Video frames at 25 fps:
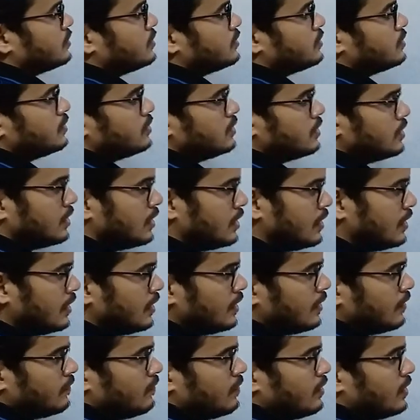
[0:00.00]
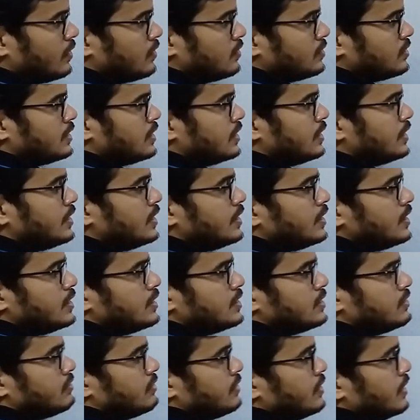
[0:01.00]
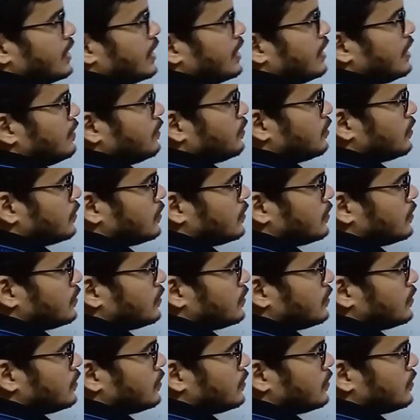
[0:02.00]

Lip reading: So velocity is directly